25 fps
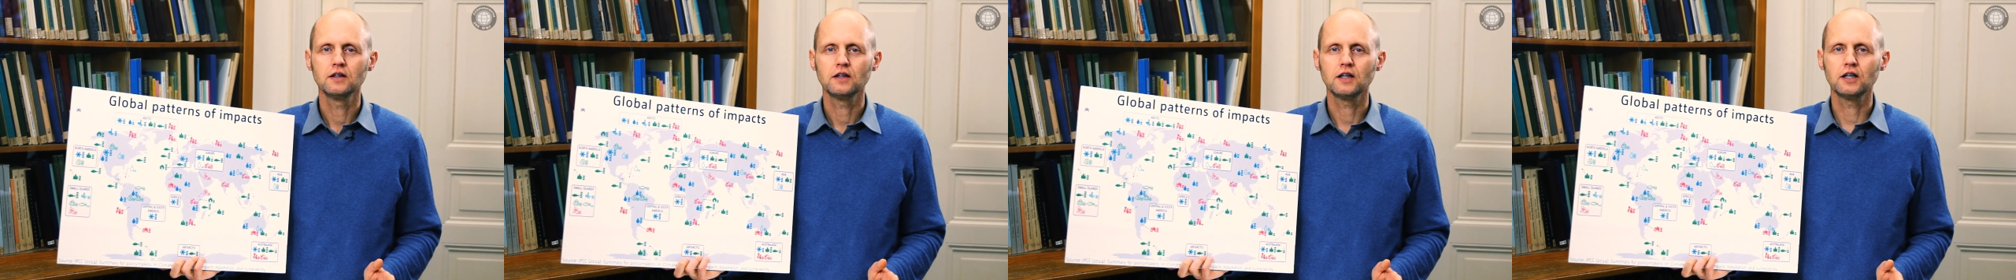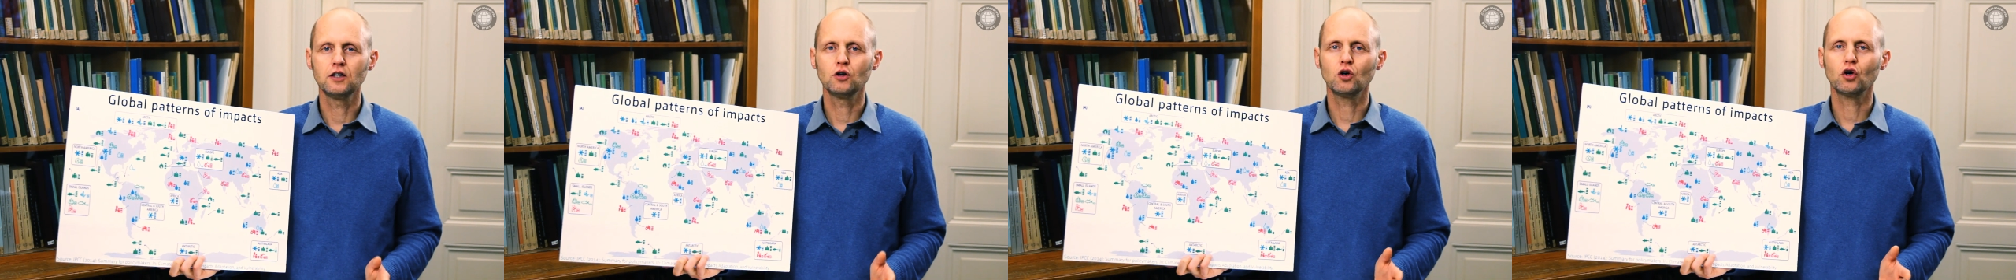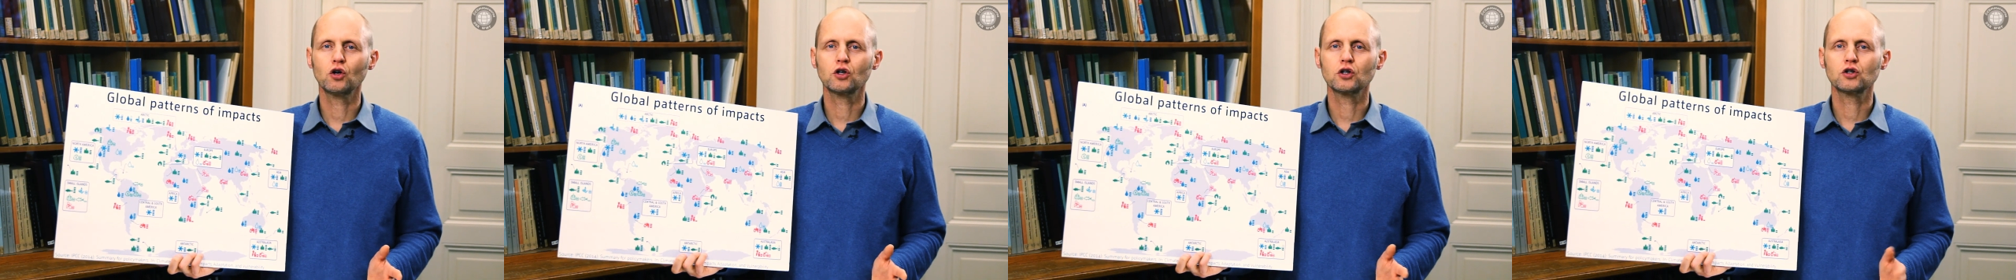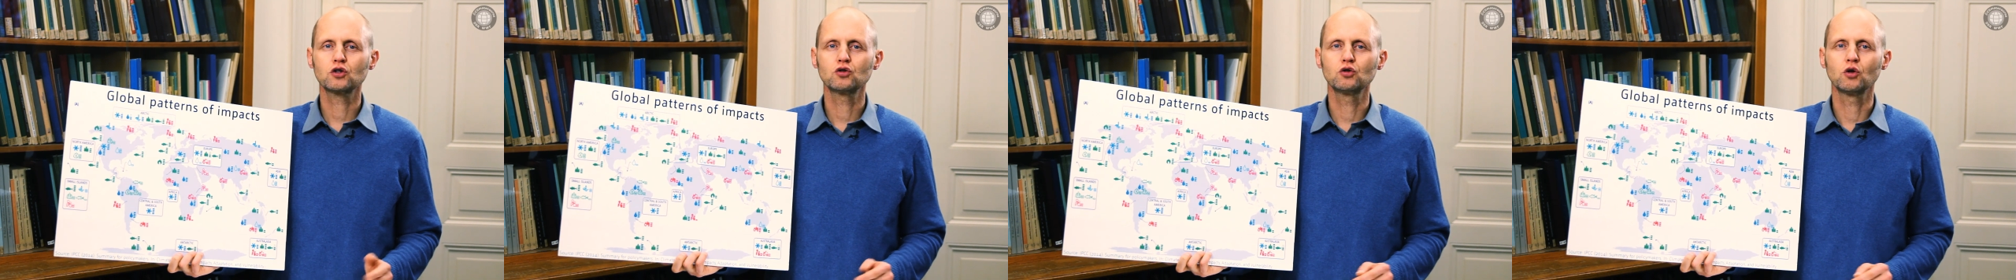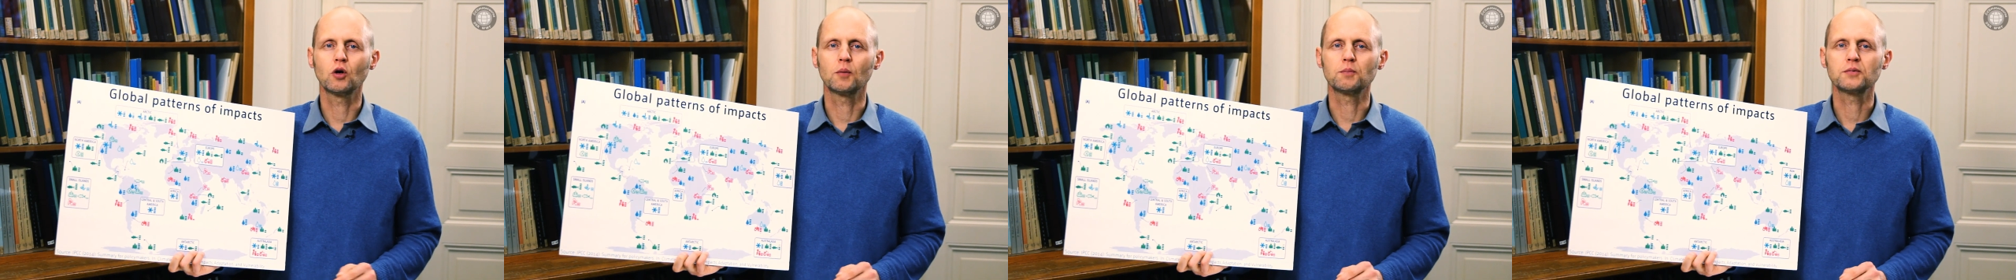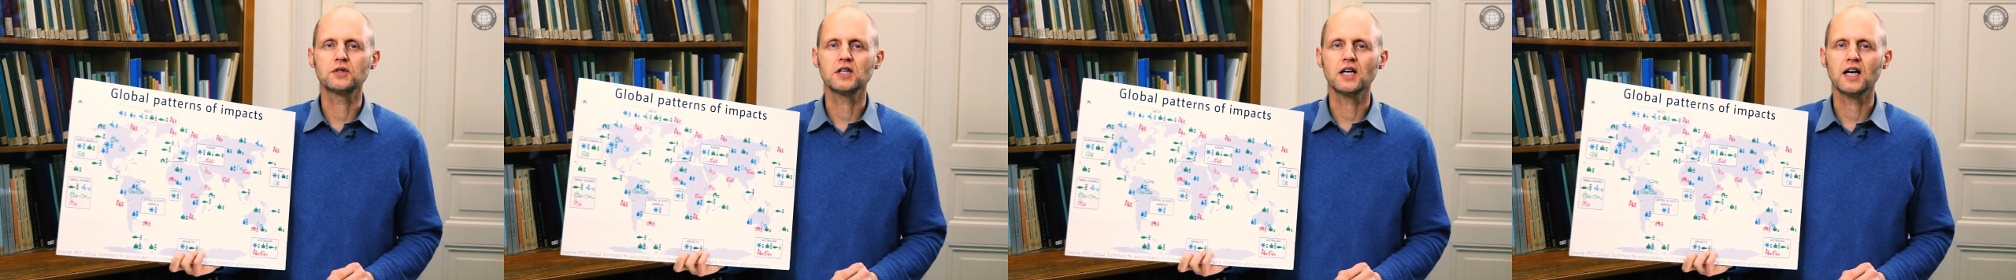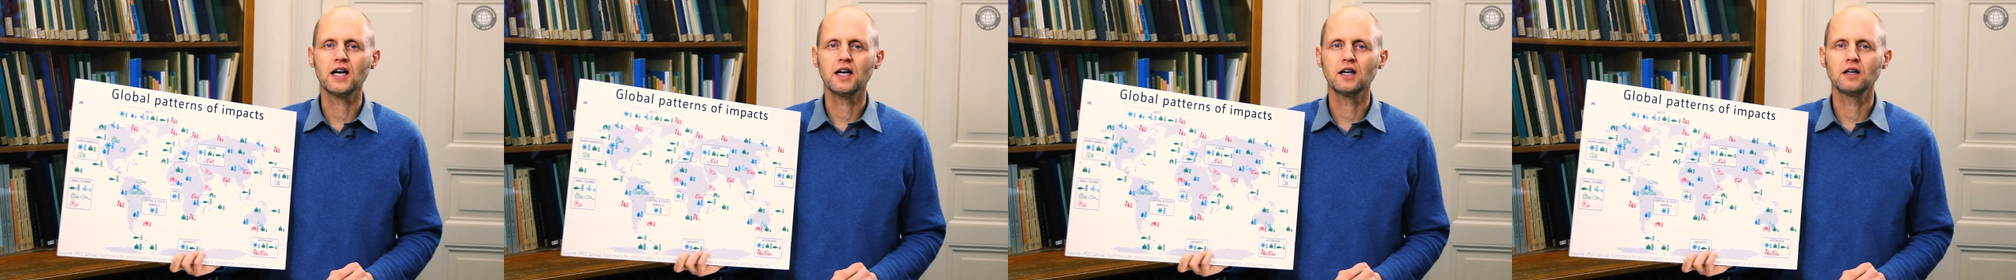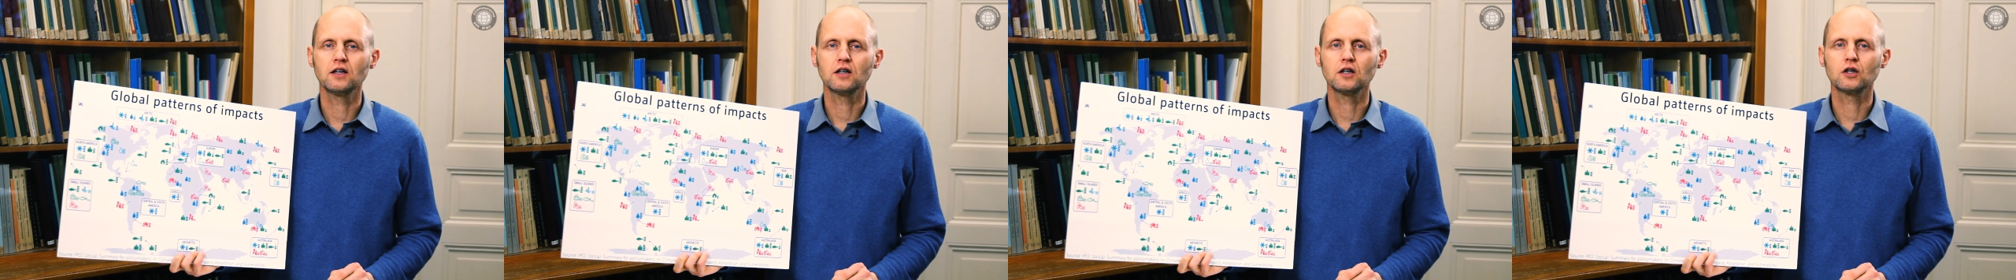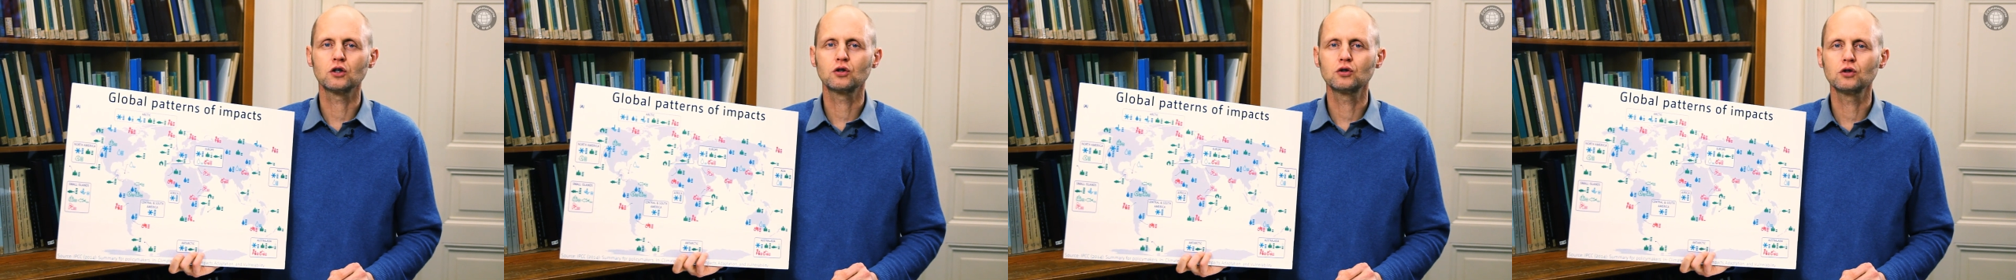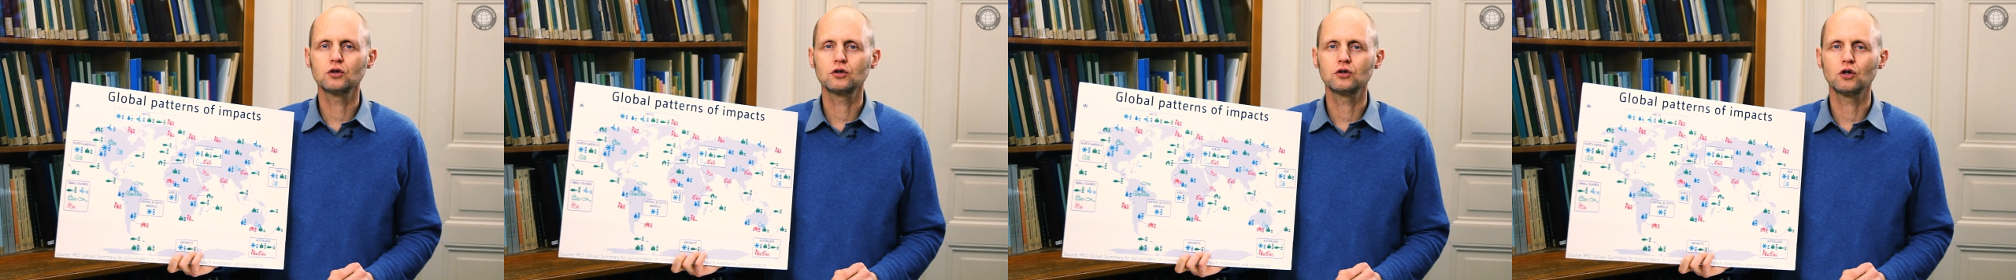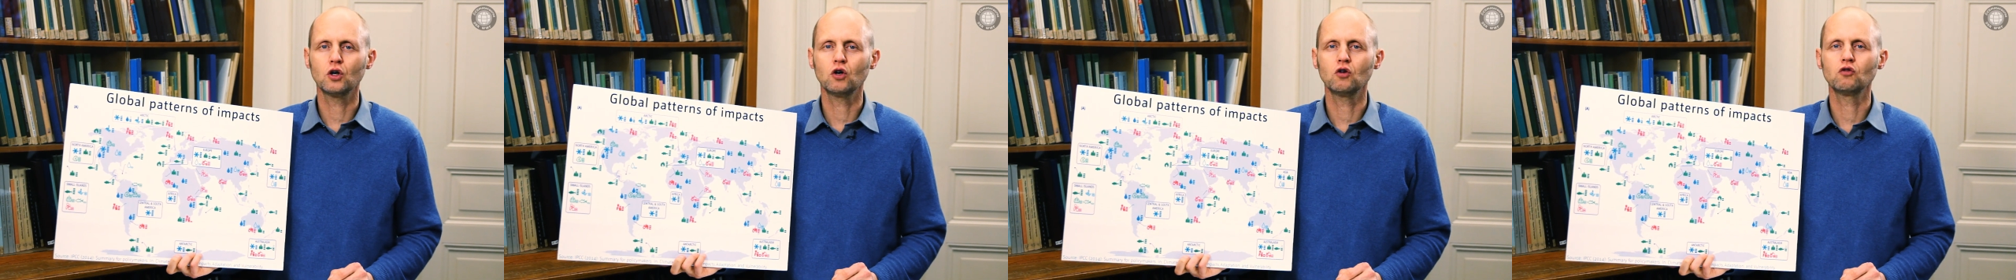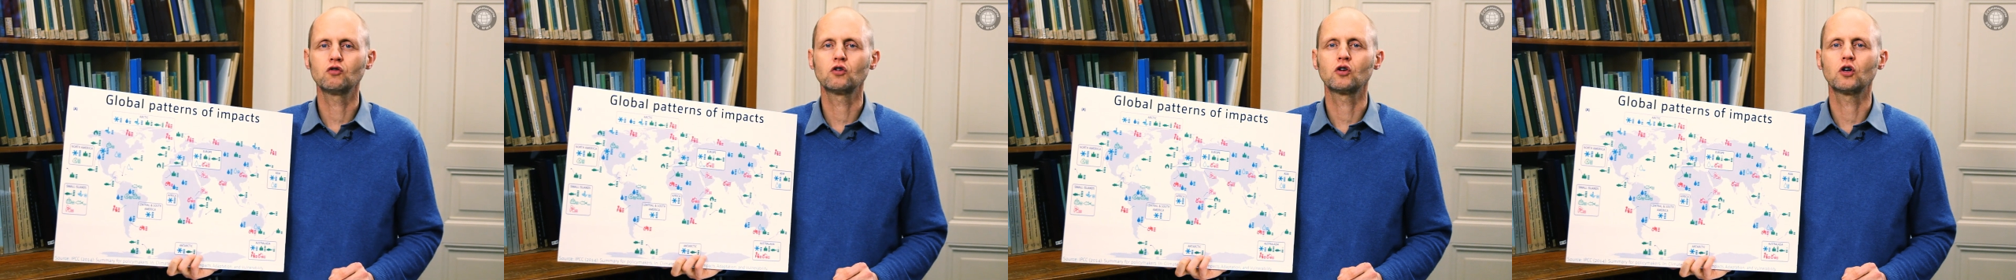in order to obtain a good
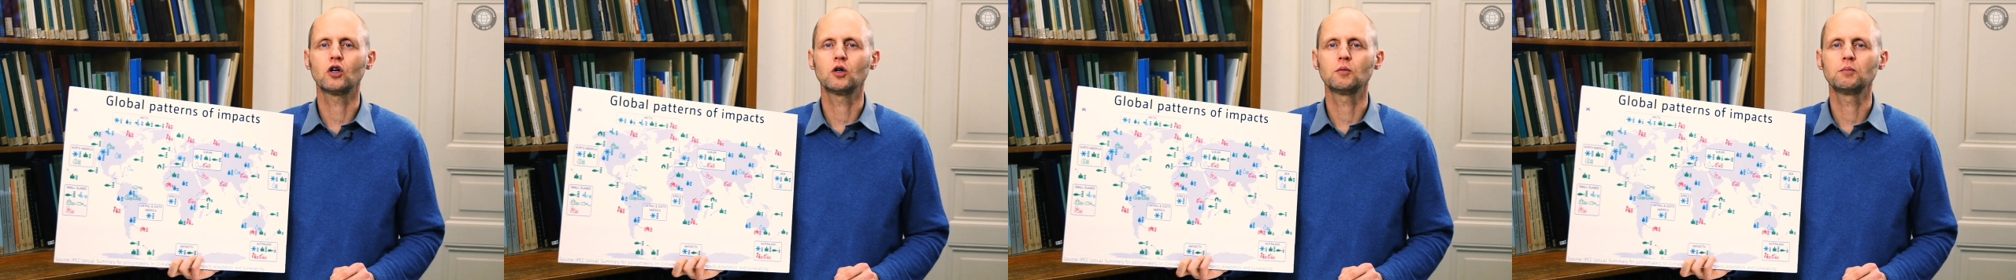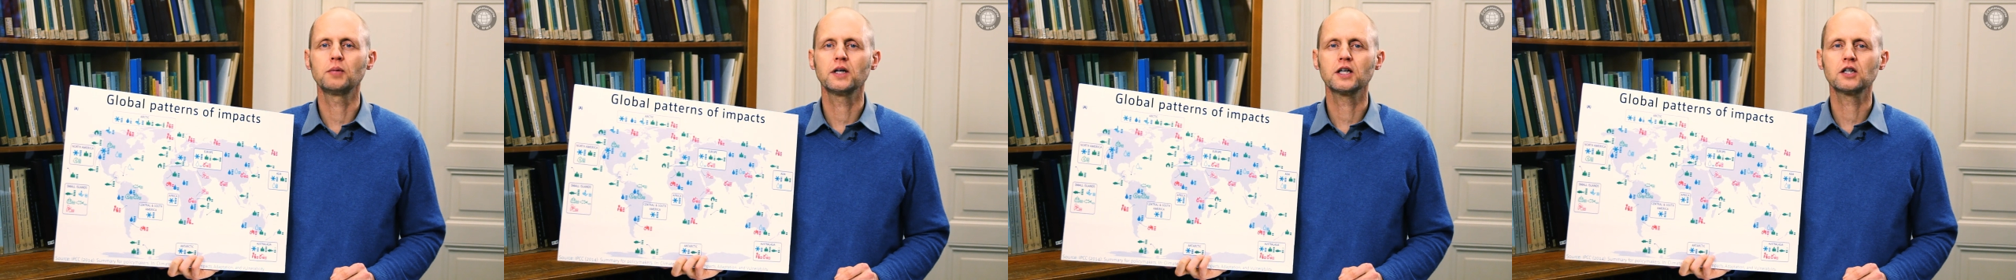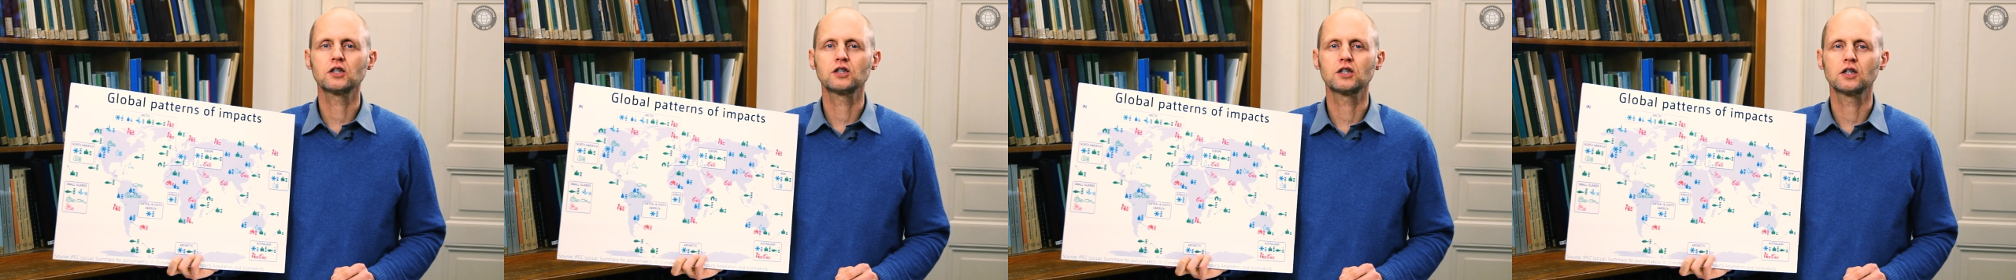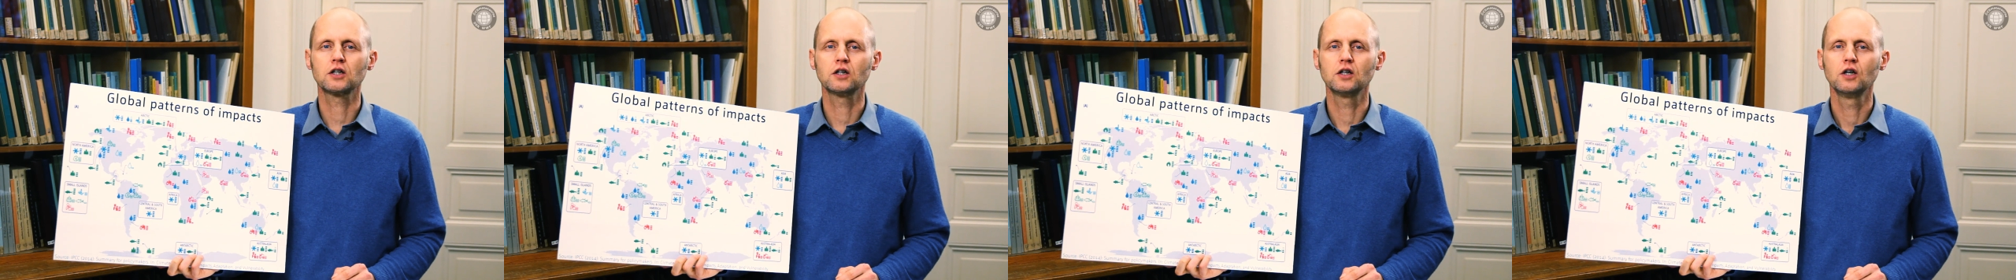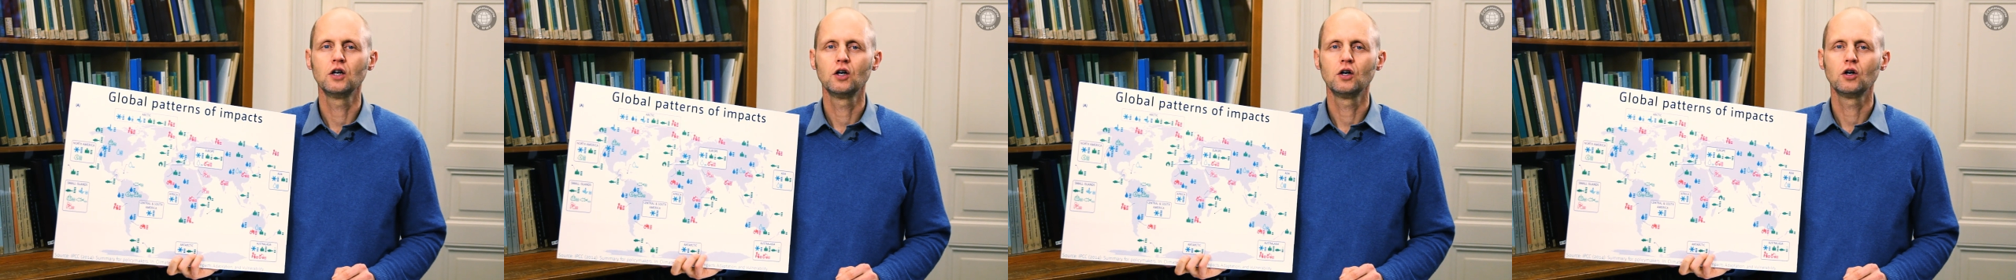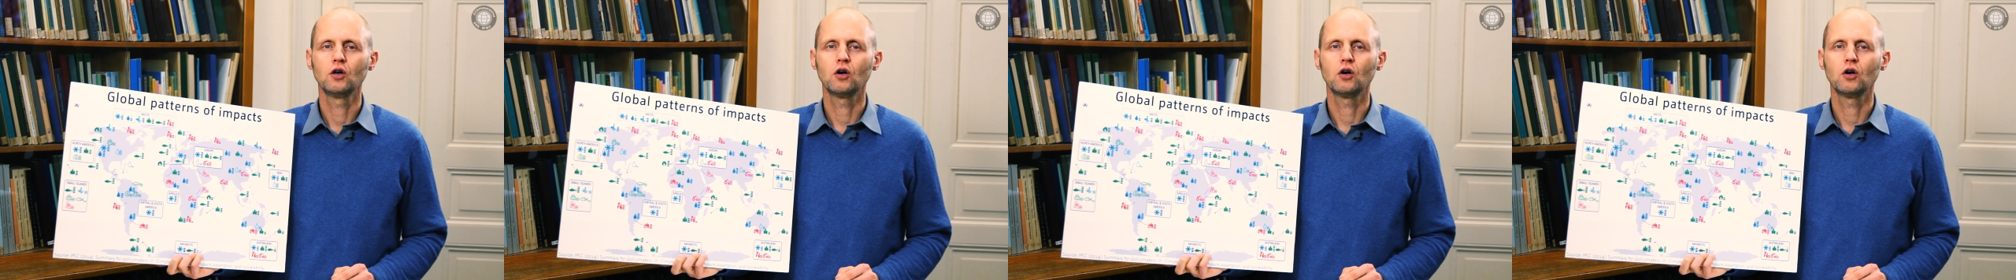overall picture